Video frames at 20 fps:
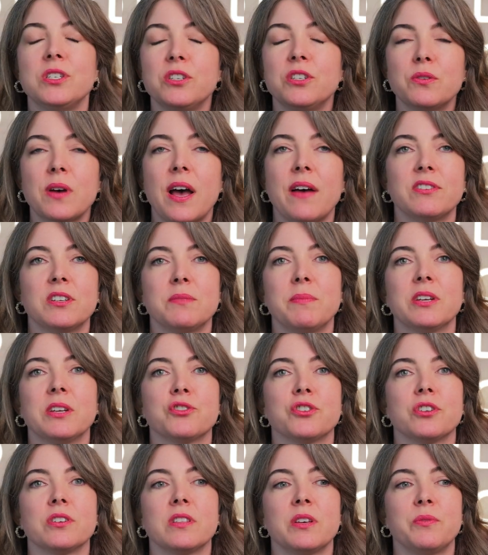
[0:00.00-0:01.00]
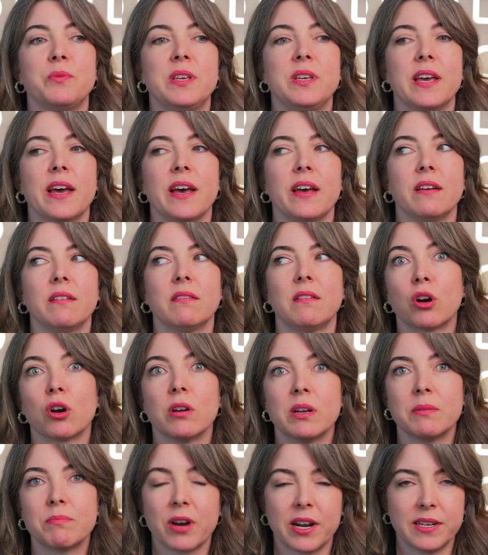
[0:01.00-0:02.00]
do have to make sure that we get
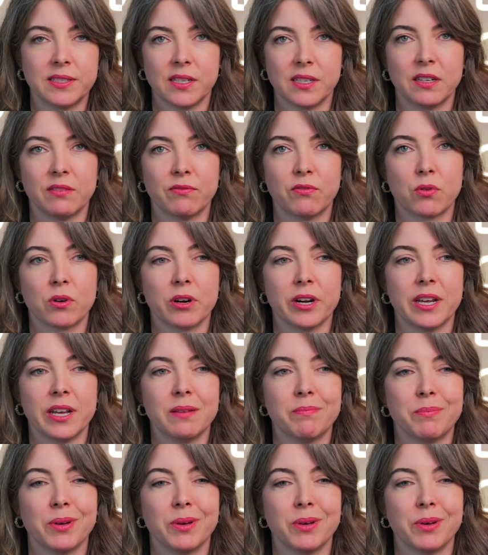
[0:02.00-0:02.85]
current pricing for it,